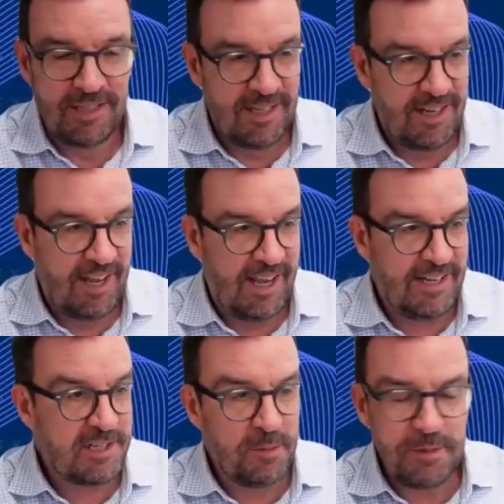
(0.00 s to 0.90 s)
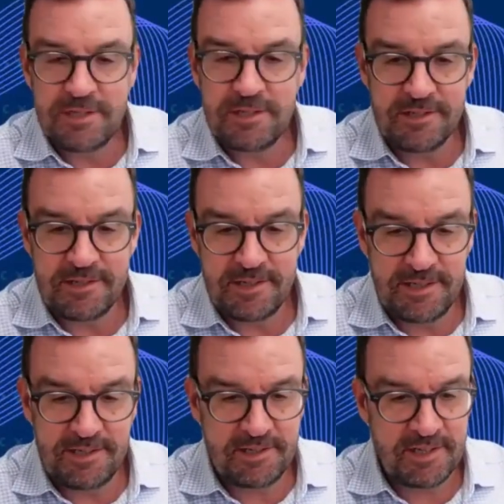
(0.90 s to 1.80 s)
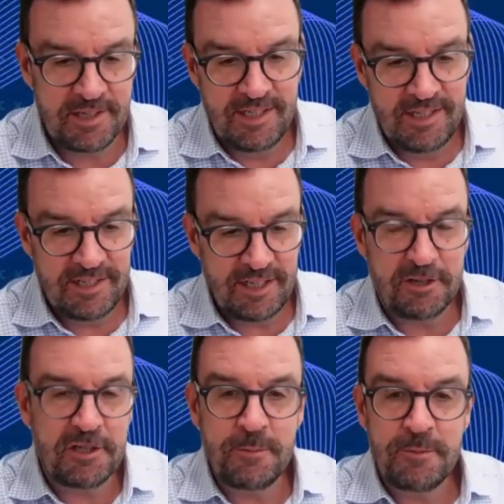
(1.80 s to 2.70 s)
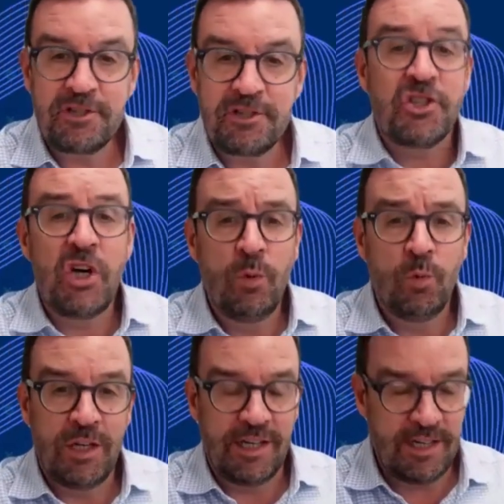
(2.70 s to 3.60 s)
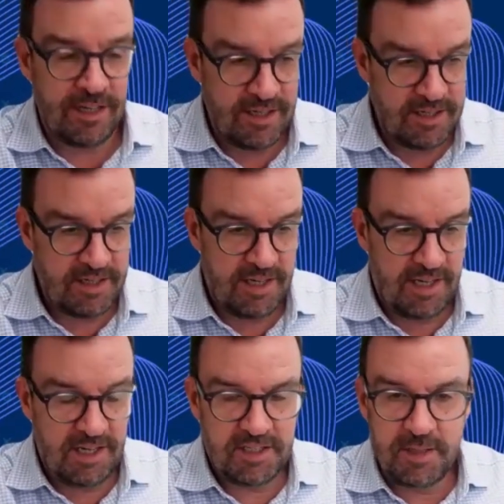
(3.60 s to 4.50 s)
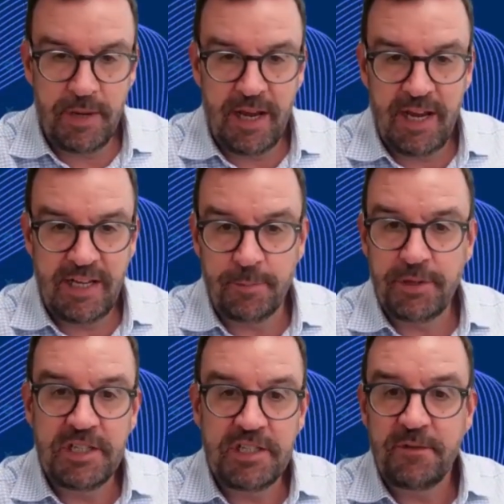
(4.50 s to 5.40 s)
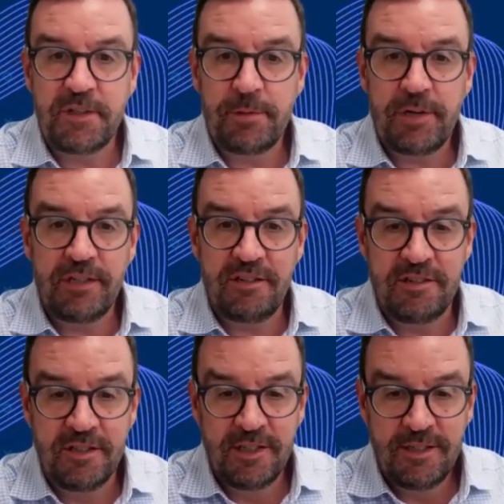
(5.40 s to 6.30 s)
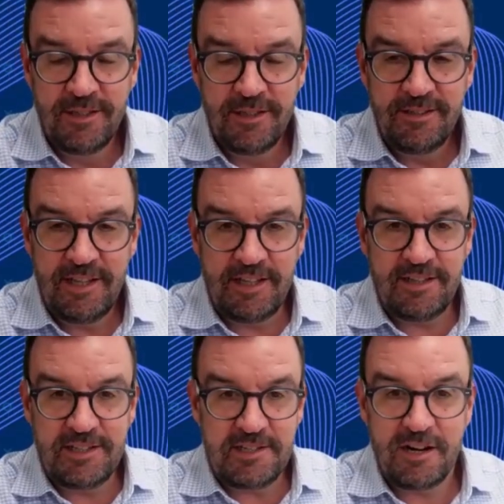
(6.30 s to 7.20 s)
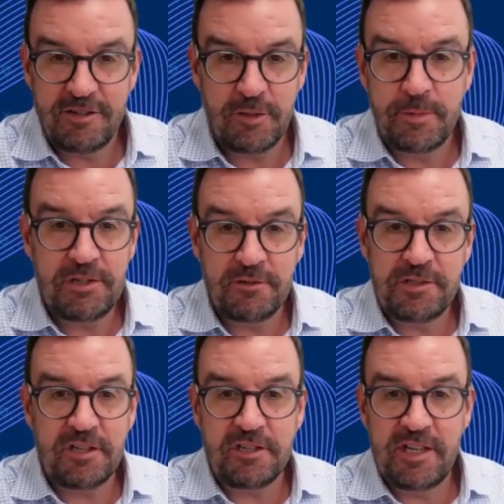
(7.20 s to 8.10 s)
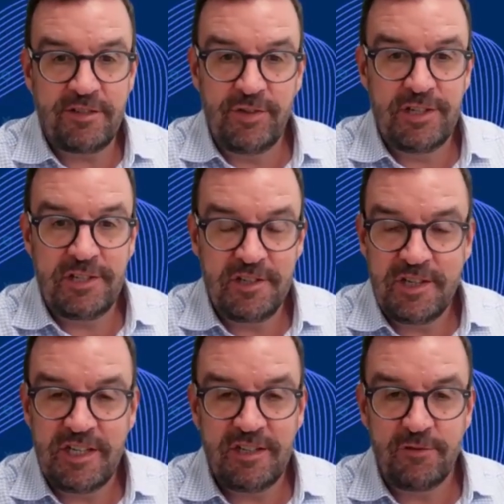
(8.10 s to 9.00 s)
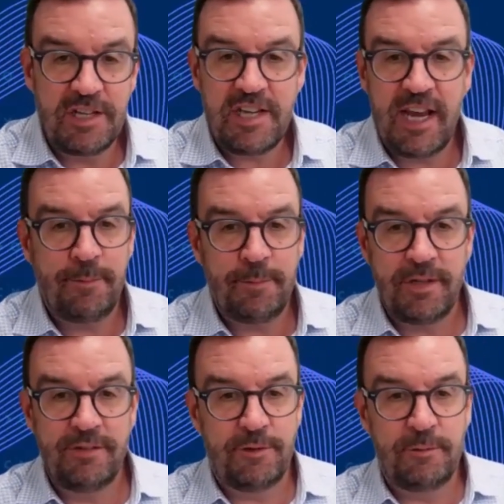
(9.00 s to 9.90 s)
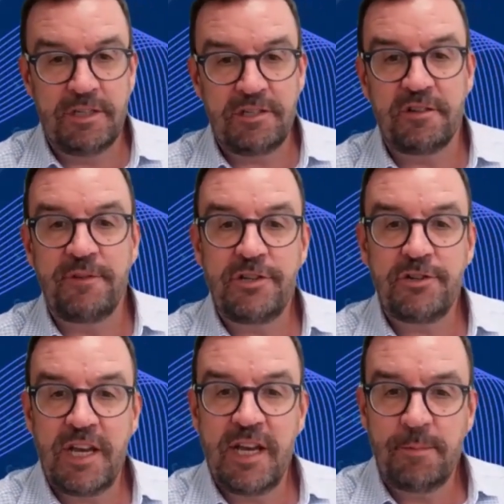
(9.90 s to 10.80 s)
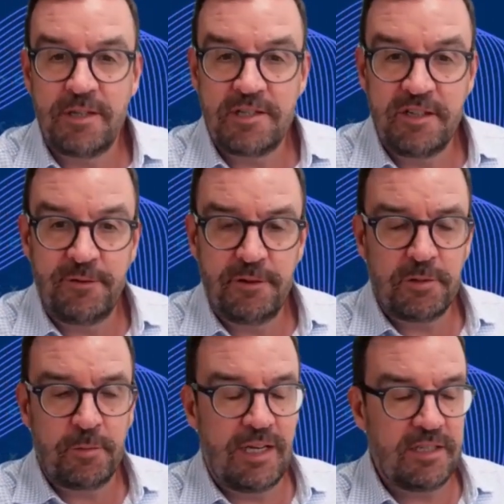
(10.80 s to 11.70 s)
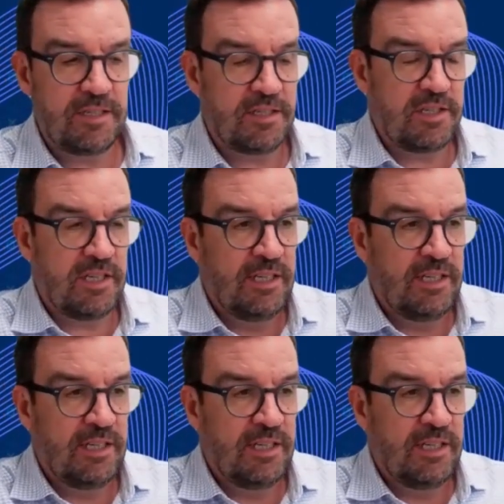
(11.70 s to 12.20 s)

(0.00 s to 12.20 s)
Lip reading: And in some instances, the customers are so willing to pay the price for the product that the startup is so successful doesn't need to raise capital from us or venture capitalists in the first place. And so,